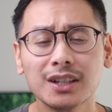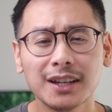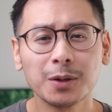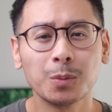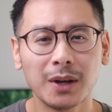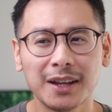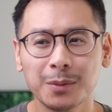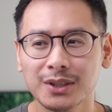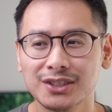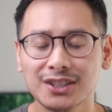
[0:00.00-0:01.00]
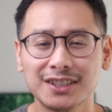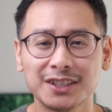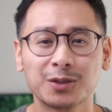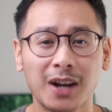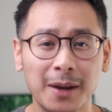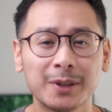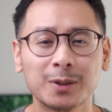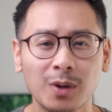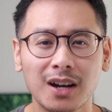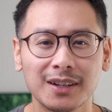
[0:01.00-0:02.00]
get away with just describing
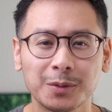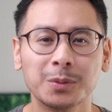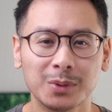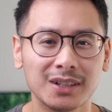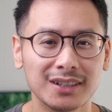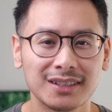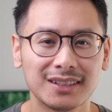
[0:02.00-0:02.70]
your product with words.